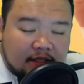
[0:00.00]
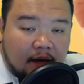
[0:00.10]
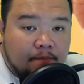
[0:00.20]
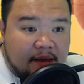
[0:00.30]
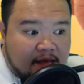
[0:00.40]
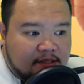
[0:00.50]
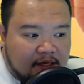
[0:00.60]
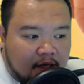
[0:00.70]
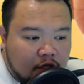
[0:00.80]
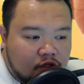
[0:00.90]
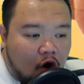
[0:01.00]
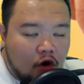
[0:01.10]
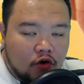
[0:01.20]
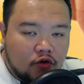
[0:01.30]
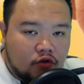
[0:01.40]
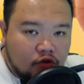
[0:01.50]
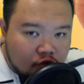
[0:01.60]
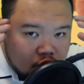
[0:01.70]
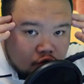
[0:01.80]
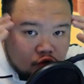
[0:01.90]
he is amazing. His
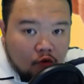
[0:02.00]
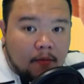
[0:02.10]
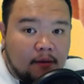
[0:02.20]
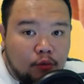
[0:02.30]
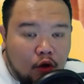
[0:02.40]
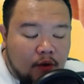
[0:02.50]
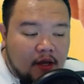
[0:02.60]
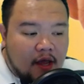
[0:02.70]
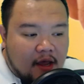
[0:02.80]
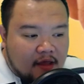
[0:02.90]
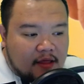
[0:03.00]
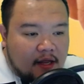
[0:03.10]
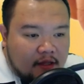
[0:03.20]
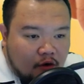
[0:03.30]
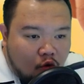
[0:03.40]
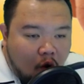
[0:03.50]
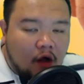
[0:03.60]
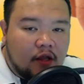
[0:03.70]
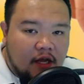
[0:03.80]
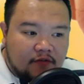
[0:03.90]
articles are just so mind blowing that
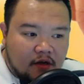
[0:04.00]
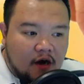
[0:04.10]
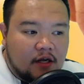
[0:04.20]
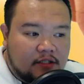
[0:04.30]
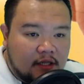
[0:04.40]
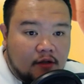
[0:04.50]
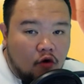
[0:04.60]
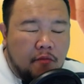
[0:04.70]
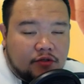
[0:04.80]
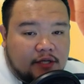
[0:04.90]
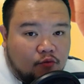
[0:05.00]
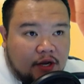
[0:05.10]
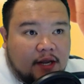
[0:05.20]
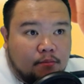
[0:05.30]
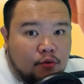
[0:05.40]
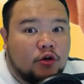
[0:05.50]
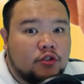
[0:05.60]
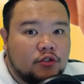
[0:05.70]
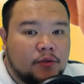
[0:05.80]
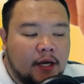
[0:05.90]
the quality of the content, they're almost like
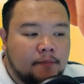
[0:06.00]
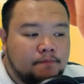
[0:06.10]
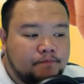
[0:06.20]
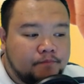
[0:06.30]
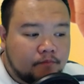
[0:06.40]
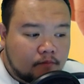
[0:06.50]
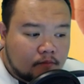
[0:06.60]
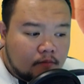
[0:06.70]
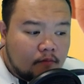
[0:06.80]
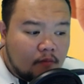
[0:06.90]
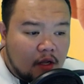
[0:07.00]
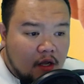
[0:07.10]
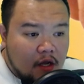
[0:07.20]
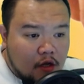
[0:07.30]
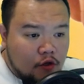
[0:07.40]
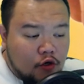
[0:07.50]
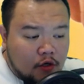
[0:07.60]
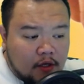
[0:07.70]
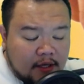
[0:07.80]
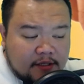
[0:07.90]
reading books, right?
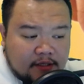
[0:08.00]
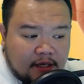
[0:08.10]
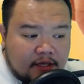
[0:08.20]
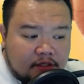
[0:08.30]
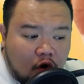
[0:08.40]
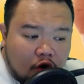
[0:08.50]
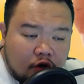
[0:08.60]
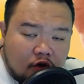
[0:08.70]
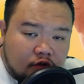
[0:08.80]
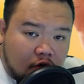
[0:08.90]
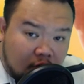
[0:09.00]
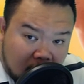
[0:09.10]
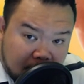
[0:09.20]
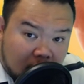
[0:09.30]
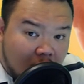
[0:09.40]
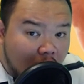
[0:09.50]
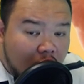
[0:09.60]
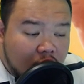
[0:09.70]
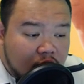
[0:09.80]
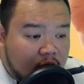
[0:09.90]
there his his articles are a little
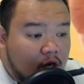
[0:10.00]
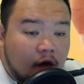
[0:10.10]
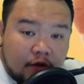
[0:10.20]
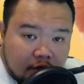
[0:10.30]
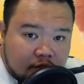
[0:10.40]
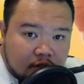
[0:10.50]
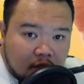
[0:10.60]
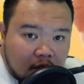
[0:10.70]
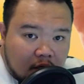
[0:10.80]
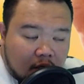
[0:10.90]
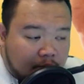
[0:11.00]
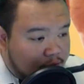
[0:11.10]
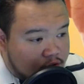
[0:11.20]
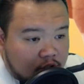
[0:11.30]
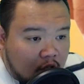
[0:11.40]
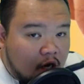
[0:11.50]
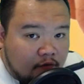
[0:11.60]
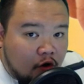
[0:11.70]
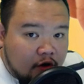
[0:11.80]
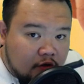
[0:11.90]
bit longer than others, but there's
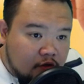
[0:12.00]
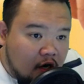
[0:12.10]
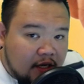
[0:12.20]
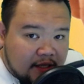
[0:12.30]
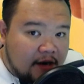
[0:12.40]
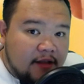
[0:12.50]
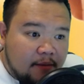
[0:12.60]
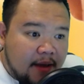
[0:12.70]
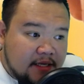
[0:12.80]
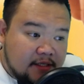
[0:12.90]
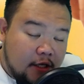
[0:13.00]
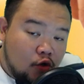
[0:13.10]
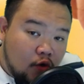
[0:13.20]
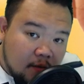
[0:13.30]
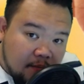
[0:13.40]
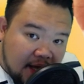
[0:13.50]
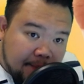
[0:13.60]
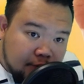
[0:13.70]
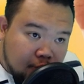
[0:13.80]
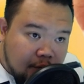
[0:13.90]
a lot of articles on a day-to-day basis that you
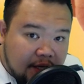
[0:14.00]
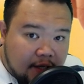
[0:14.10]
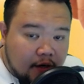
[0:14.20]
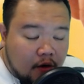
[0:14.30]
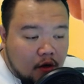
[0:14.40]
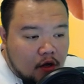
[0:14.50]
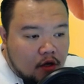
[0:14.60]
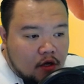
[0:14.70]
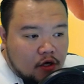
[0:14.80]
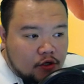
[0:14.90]
could be able to read here